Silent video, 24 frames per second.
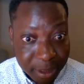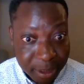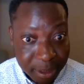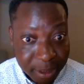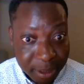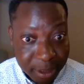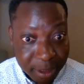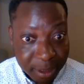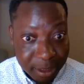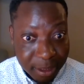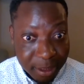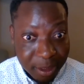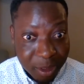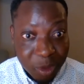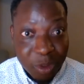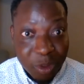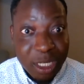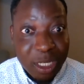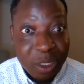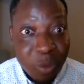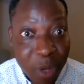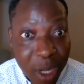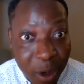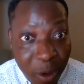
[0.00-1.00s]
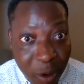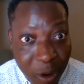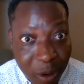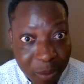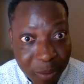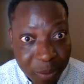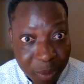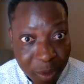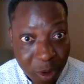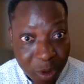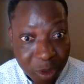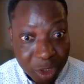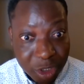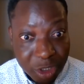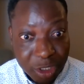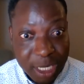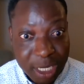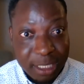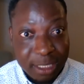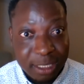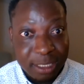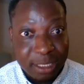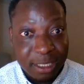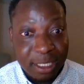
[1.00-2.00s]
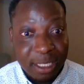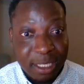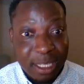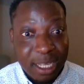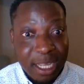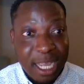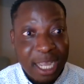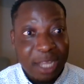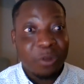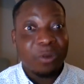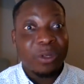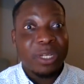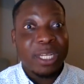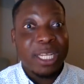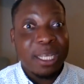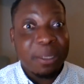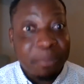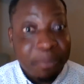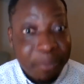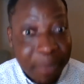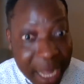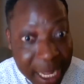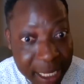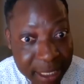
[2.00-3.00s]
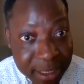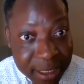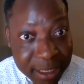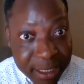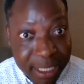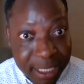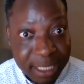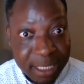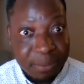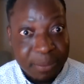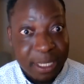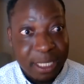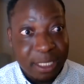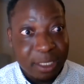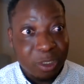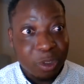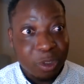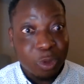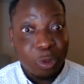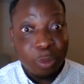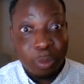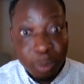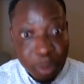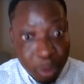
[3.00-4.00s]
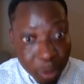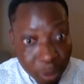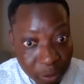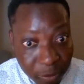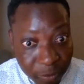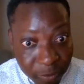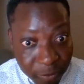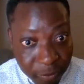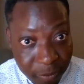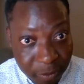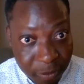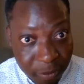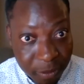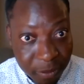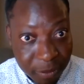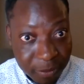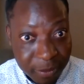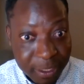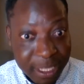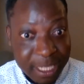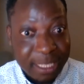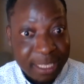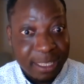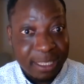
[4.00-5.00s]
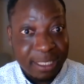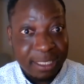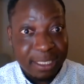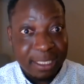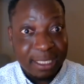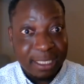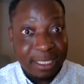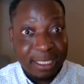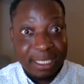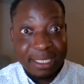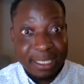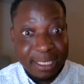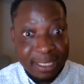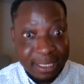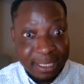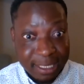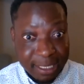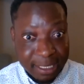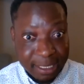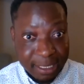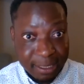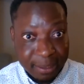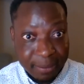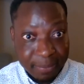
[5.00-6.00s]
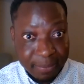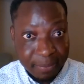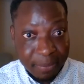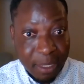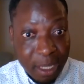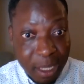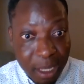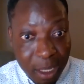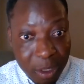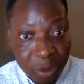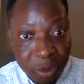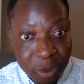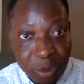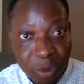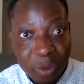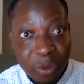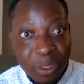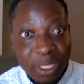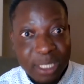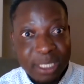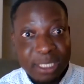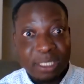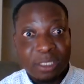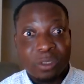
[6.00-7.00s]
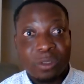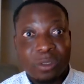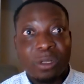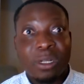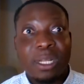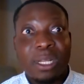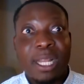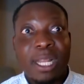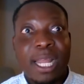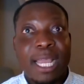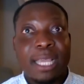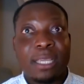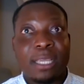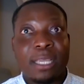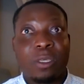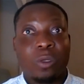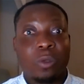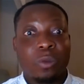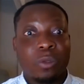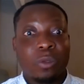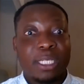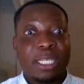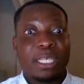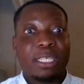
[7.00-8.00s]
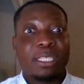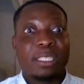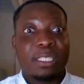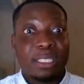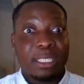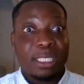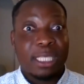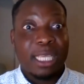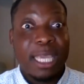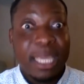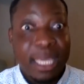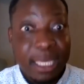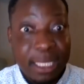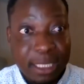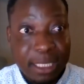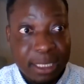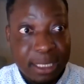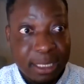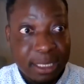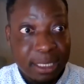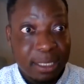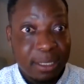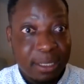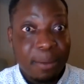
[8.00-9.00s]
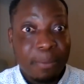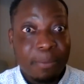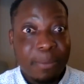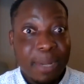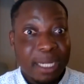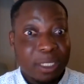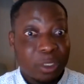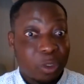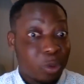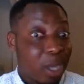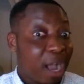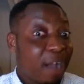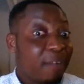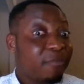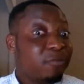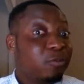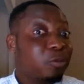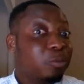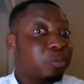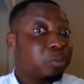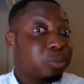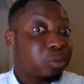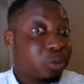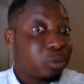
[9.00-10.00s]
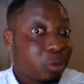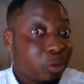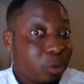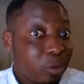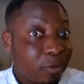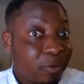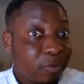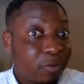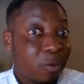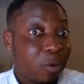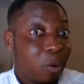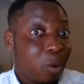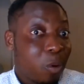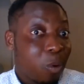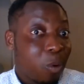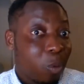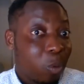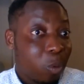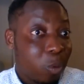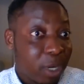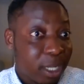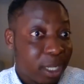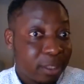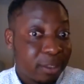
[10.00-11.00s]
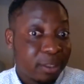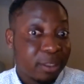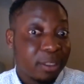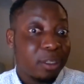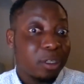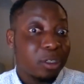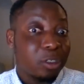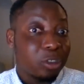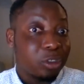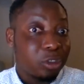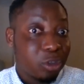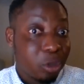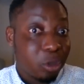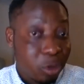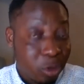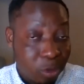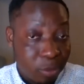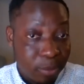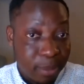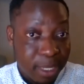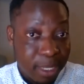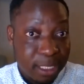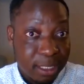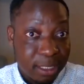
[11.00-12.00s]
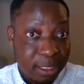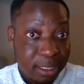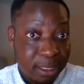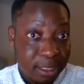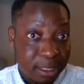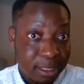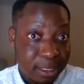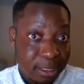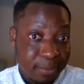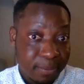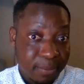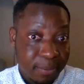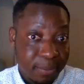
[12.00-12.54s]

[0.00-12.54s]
you need work contracts, and you need bank statements to prove that this is it. So it is not like you just say it, but you have to prove with documents.